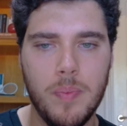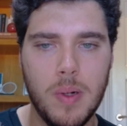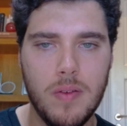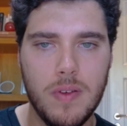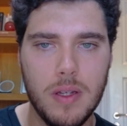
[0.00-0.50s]

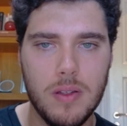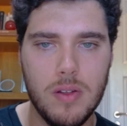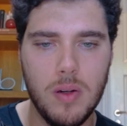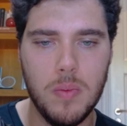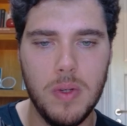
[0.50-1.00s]
Perfect.
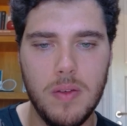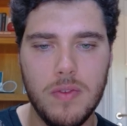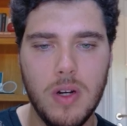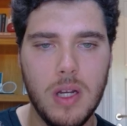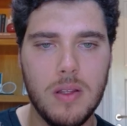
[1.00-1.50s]
So we've
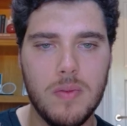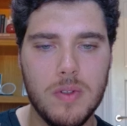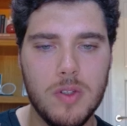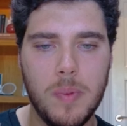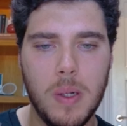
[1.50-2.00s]
got the
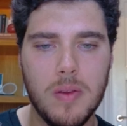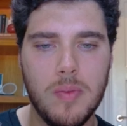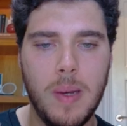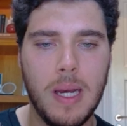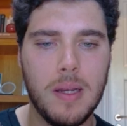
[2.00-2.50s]
response
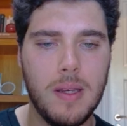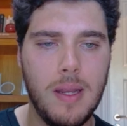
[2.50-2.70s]
back.